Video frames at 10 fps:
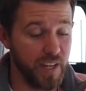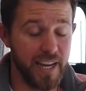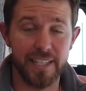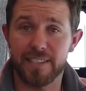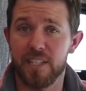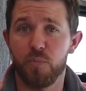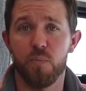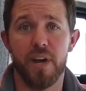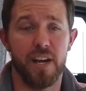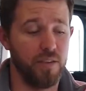And that's
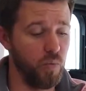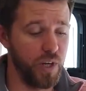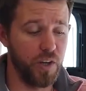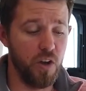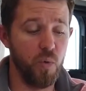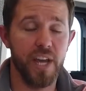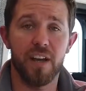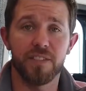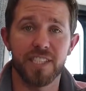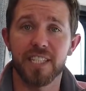simple math. We know we
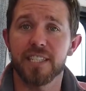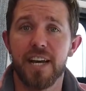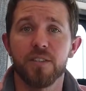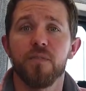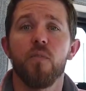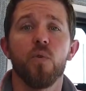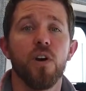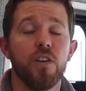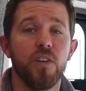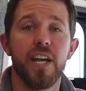have
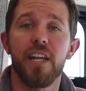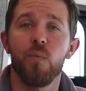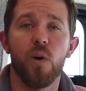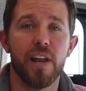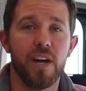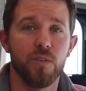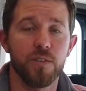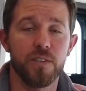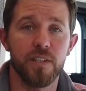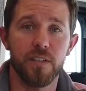6,480 watt
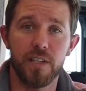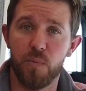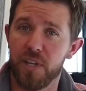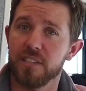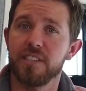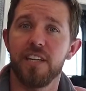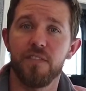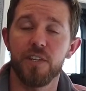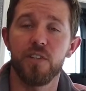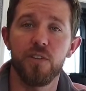hours that we can
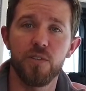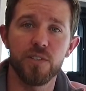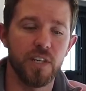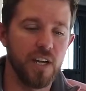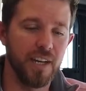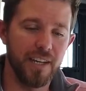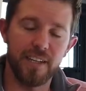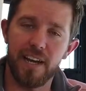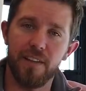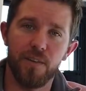safely use.
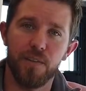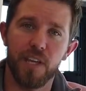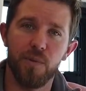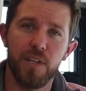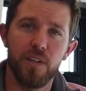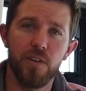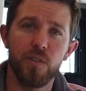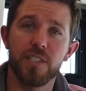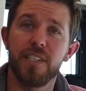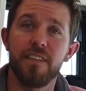Now the only thing we need to
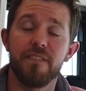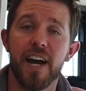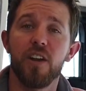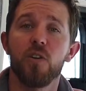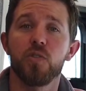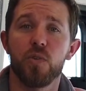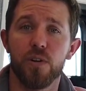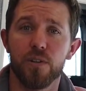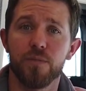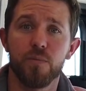do is divide our
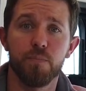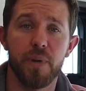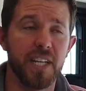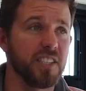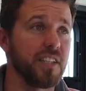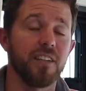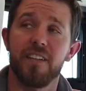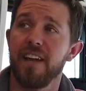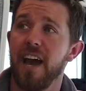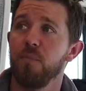draw.
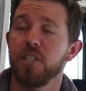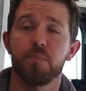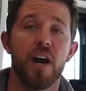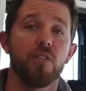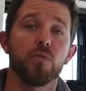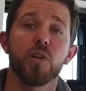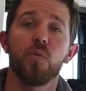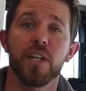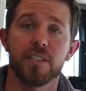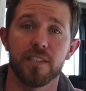Basically how much power we're
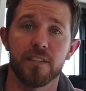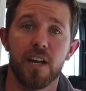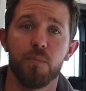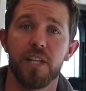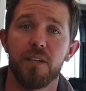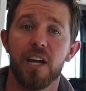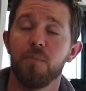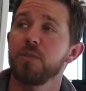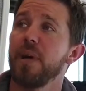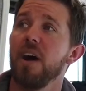requesting, how, many, how
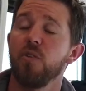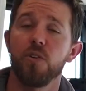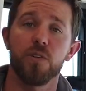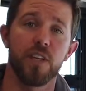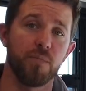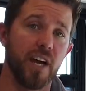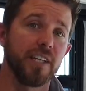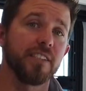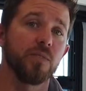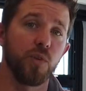much power the
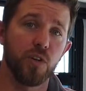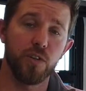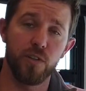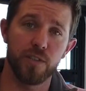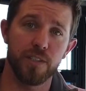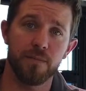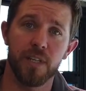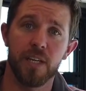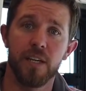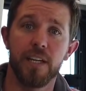appliances we are using,
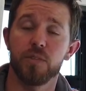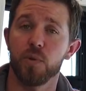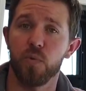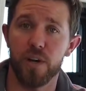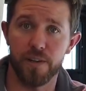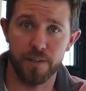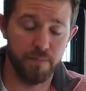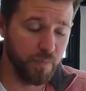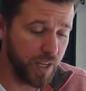is requiring.